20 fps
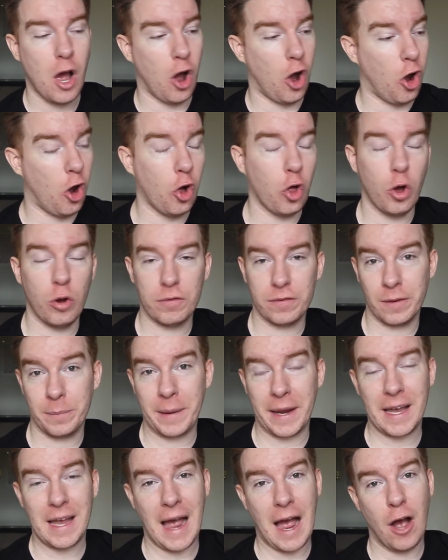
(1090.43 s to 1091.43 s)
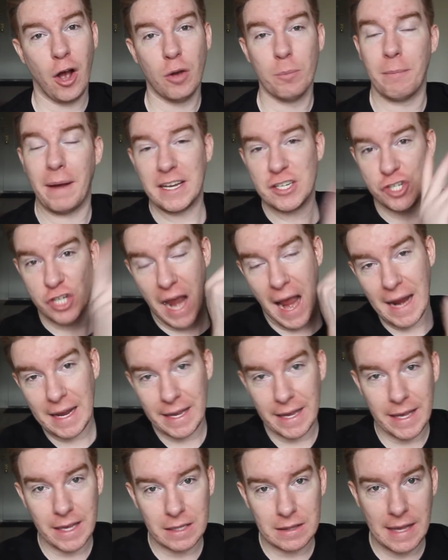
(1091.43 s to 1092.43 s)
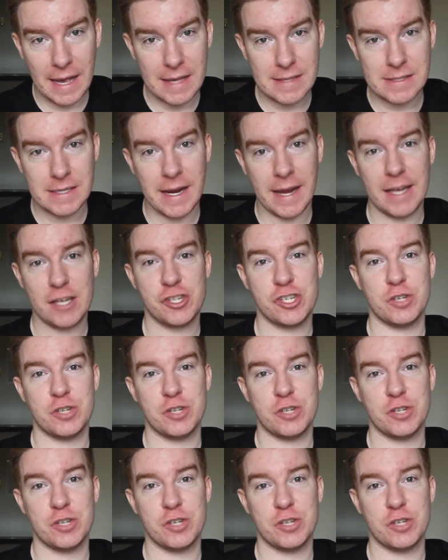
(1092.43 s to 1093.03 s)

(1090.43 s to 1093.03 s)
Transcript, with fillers: all over my my jacket last night.